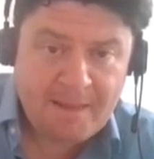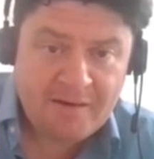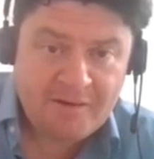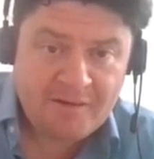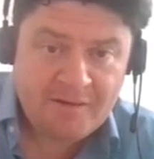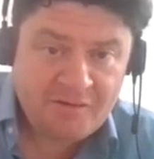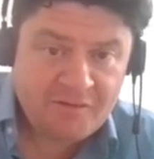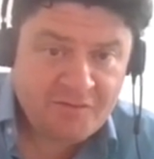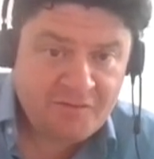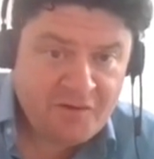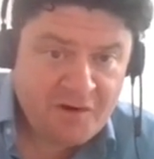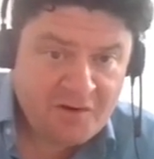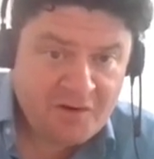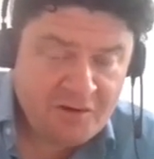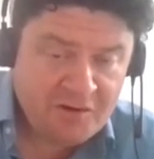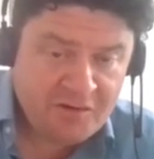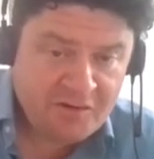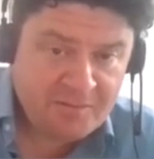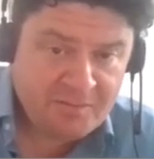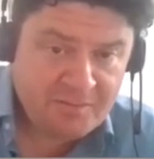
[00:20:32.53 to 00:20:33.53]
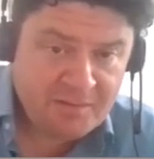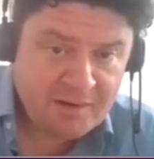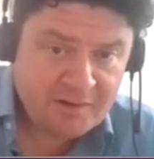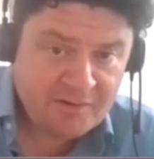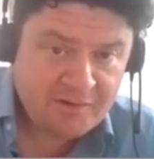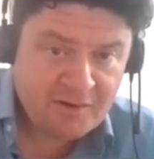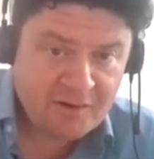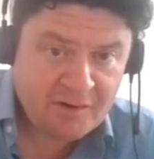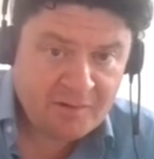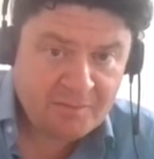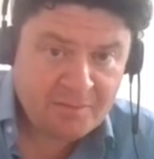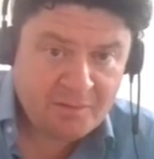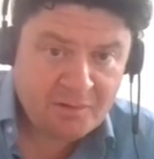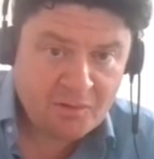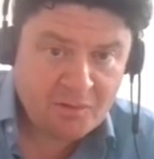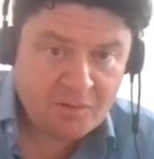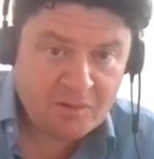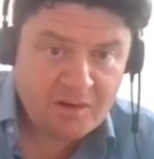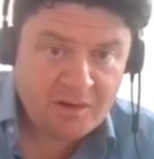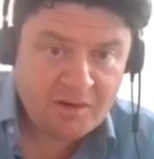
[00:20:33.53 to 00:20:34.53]
this is a very simple
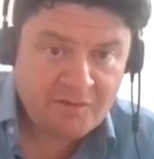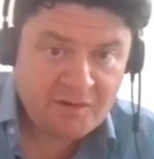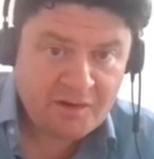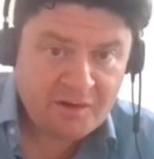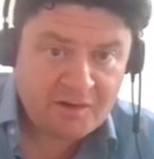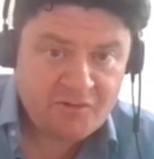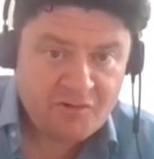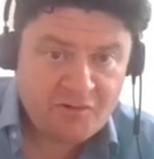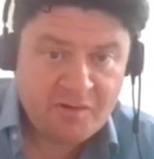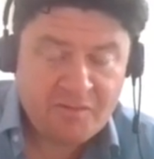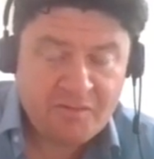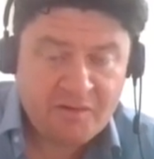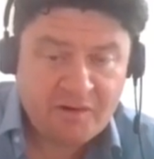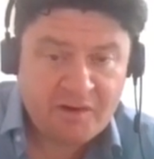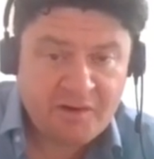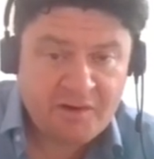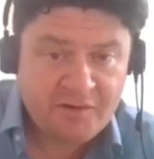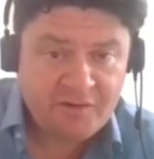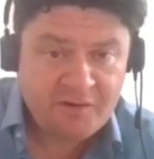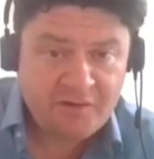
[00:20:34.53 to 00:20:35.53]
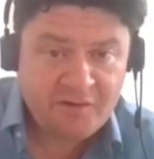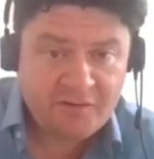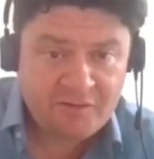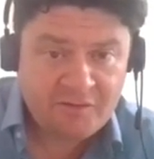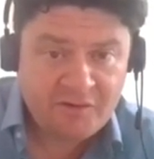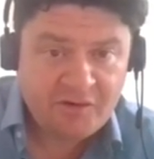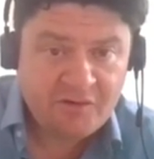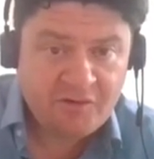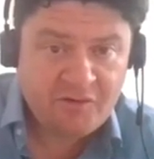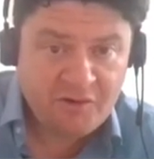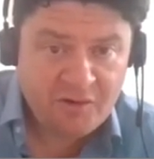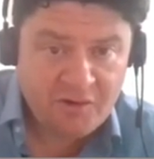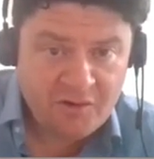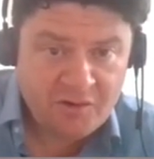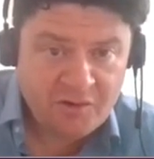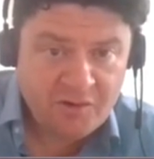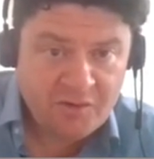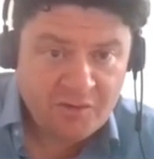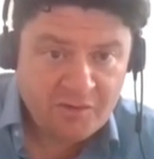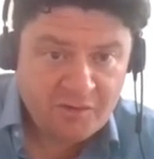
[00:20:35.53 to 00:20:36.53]
example of a group that consists of just
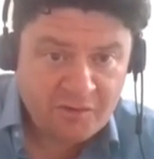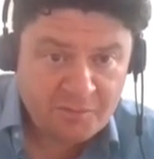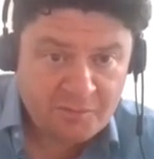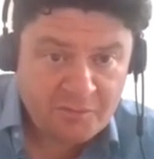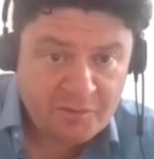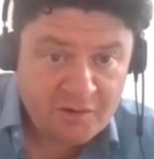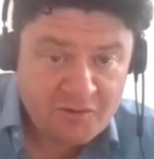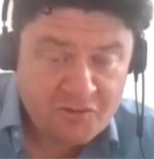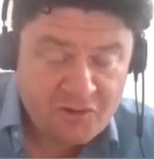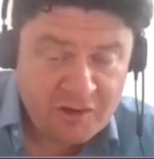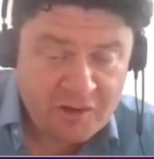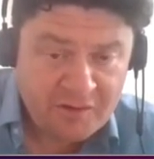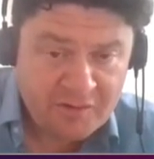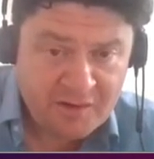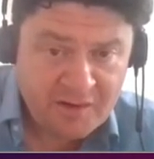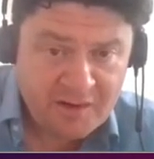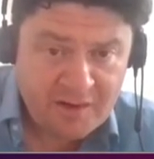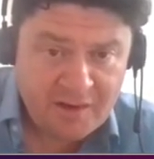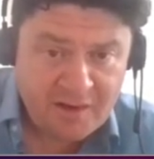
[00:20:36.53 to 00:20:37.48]
two subsidiaries.